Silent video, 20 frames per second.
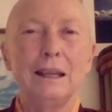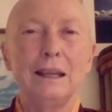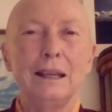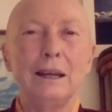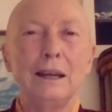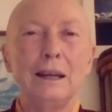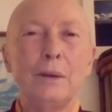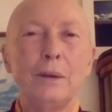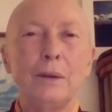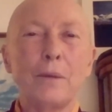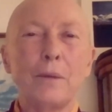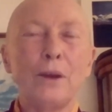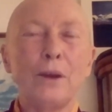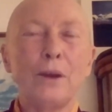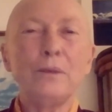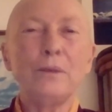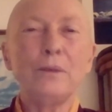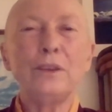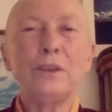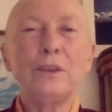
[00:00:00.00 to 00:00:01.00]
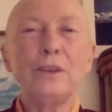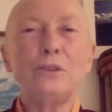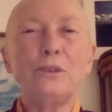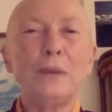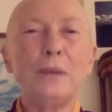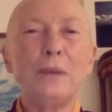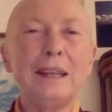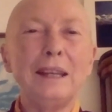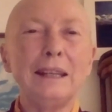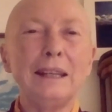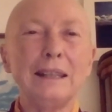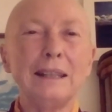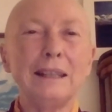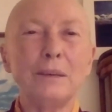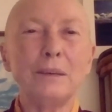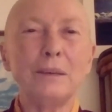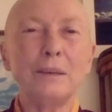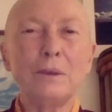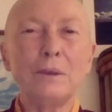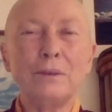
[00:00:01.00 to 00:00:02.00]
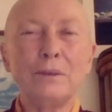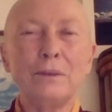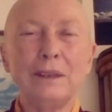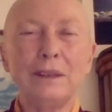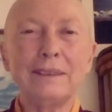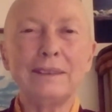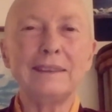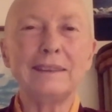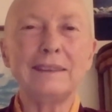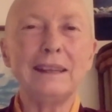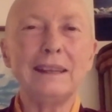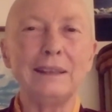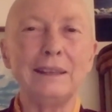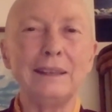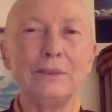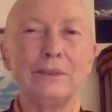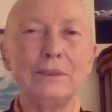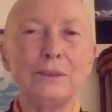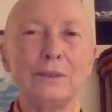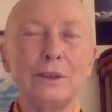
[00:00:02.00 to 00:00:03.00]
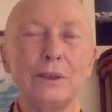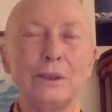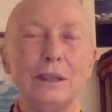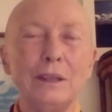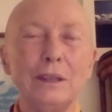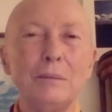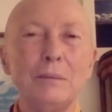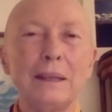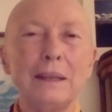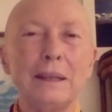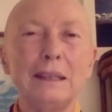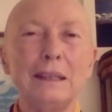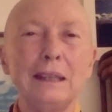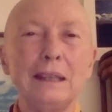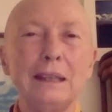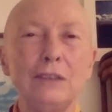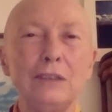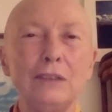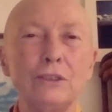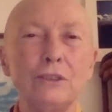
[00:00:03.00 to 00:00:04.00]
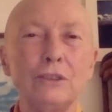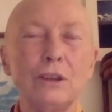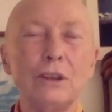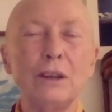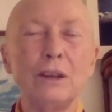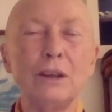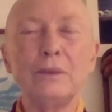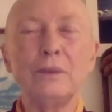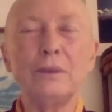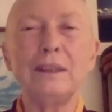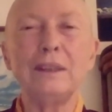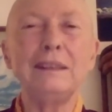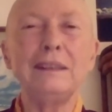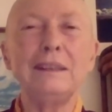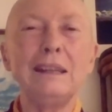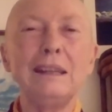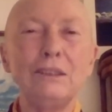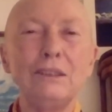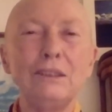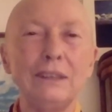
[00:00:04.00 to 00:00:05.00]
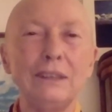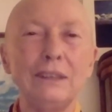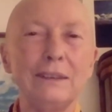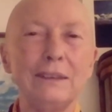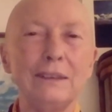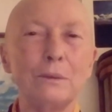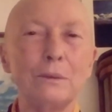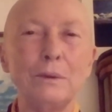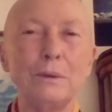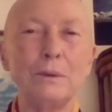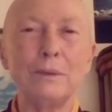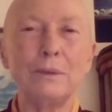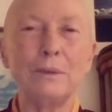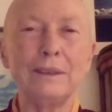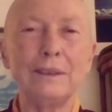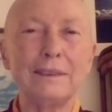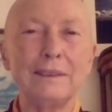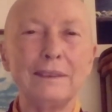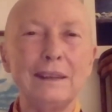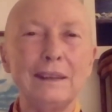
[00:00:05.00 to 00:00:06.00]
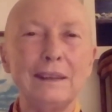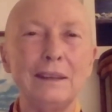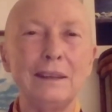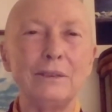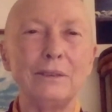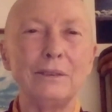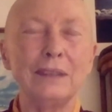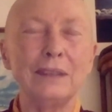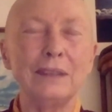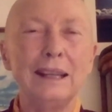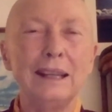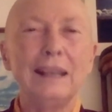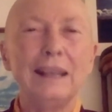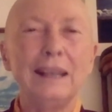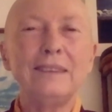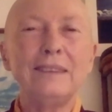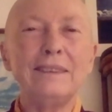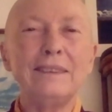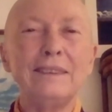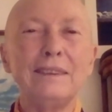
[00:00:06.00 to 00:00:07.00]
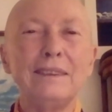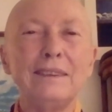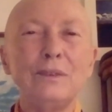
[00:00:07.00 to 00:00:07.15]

um, all of the training that we've received in meditation, all of the teachings we've received. It's as if